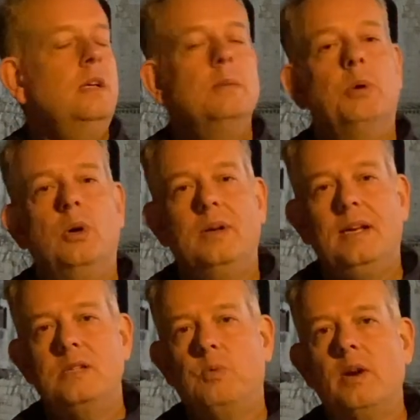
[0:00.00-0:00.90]
but
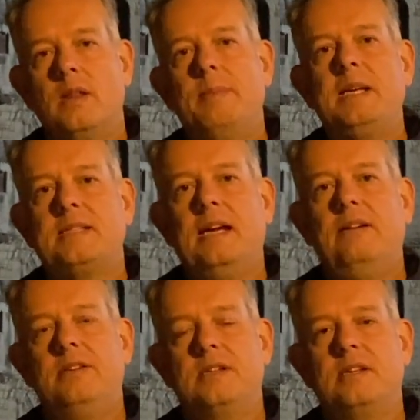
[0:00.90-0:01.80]
it's one of the best
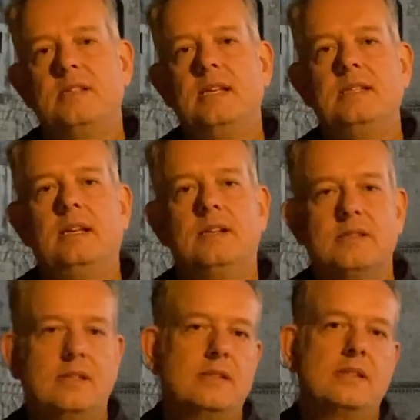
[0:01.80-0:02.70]
areas of the city
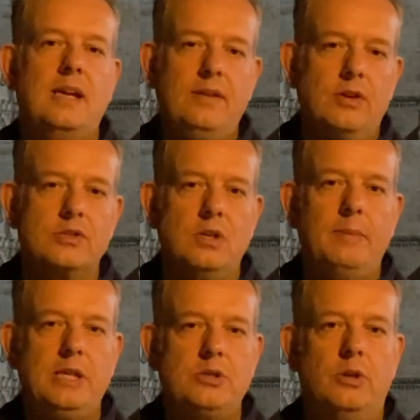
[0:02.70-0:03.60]
because, as I say, you've got so
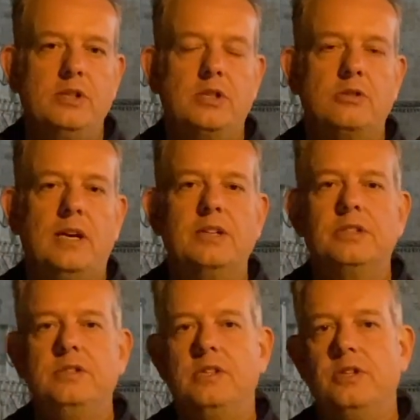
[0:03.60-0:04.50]
many tourist
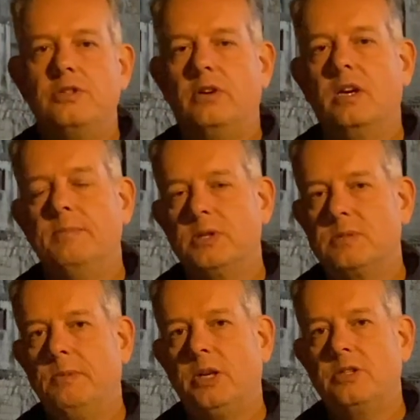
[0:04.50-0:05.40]
attractions, the Jerónimos
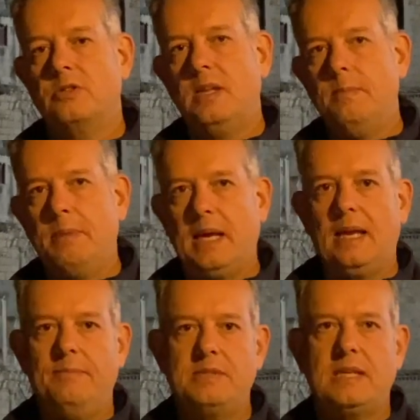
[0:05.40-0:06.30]
Monastery, the
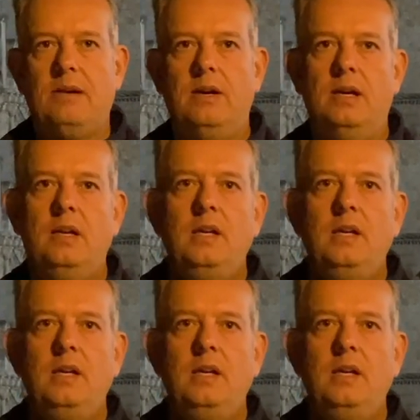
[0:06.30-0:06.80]
Belém Tower,